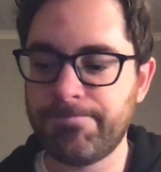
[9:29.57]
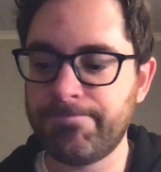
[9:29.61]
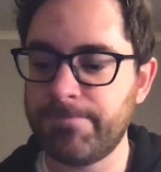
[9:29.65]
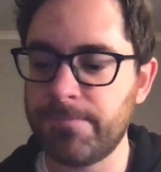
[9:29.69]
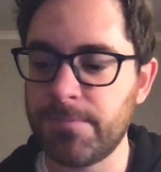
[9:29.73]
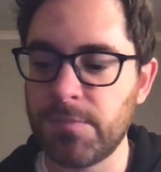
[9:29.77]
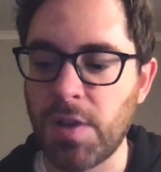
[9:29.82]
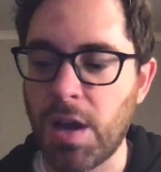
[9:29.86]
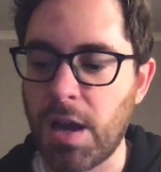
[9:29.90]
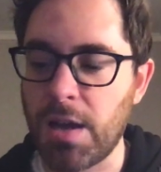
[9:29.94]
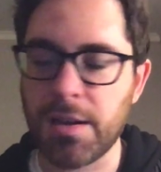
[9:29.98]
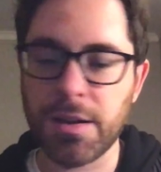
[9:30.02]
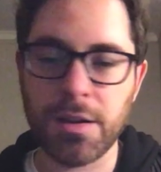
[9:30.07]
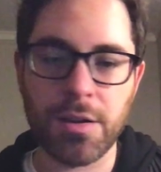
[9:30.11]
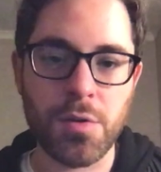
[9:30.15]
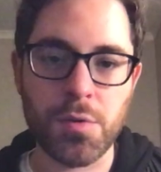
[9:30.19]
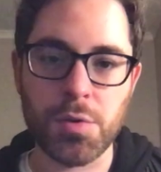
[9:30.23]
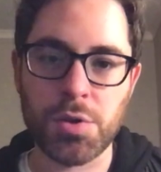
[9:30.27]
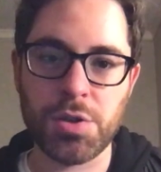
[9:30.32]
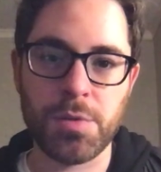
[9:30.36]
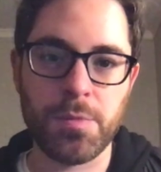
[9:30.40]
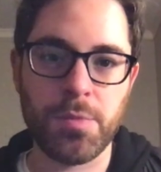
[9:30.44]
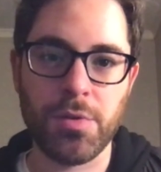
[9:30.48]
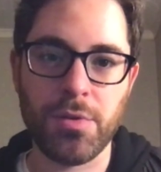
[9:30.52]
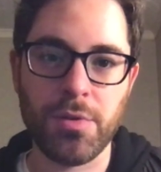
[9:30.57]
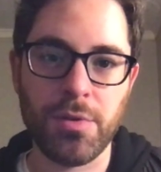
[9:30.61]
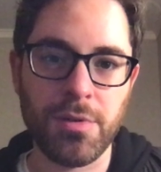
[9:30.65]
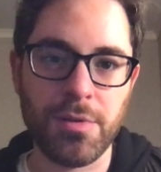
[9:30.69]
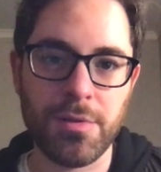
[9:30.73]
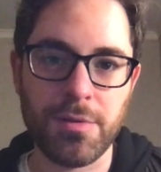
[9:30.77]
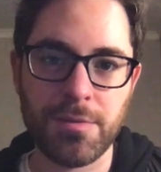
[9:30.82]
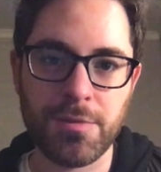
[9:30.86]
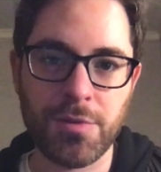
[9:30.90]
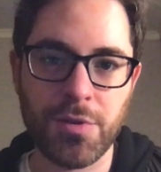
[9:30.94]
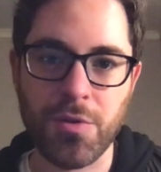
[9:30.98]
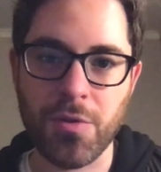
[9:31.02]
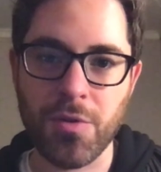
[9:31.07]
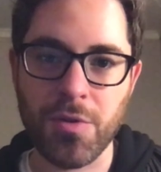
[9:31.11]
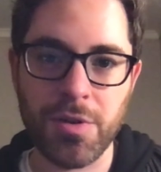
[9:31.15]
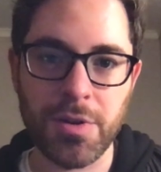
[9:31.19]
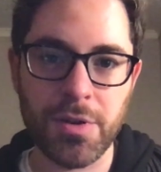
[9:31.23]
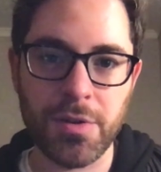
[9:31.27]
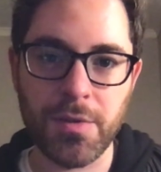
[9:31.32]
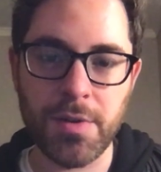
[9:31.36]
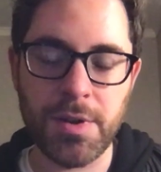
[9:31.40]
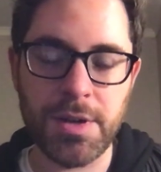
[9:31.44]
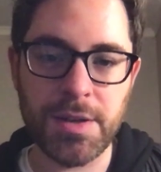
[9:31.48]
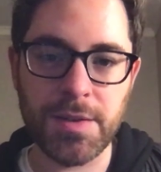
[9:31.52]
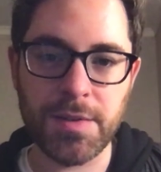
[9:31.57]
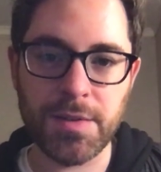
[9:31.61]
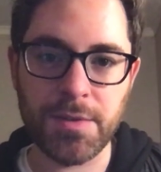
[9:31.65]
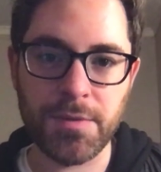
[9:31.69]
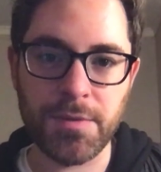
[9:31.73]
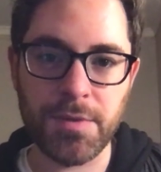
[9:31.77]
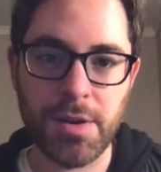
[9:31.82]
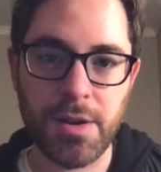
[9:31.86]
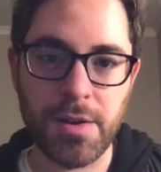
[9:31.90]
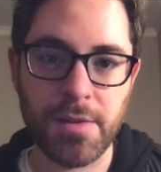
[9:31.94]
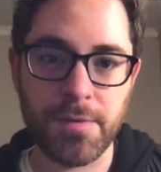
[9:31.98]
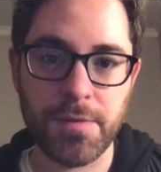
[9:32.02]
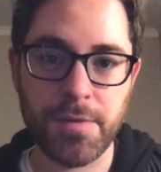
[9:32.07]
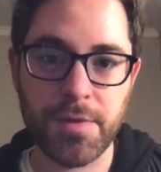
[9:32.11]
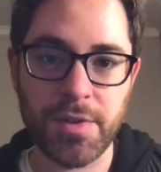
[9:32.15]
non-negotiable core ingredients of love.